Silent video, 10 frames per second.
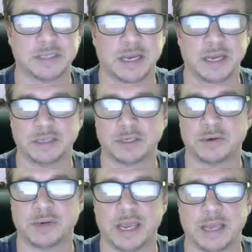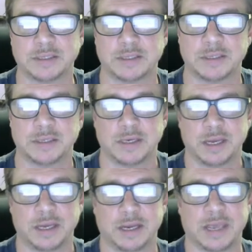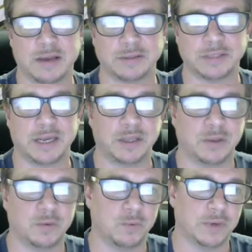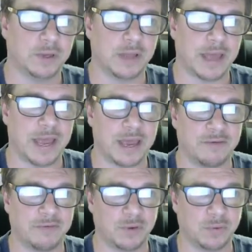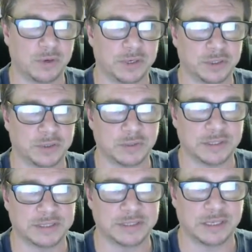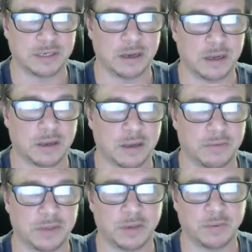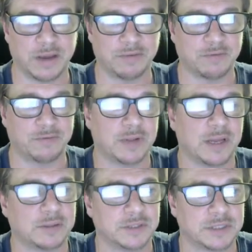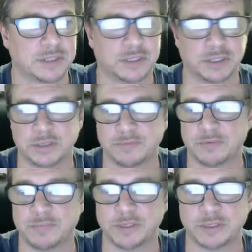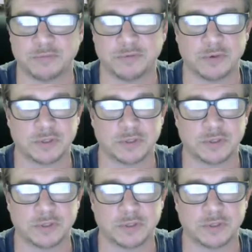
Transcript: and create an account, and you will have your initial listing that you have to fill out just initial information for.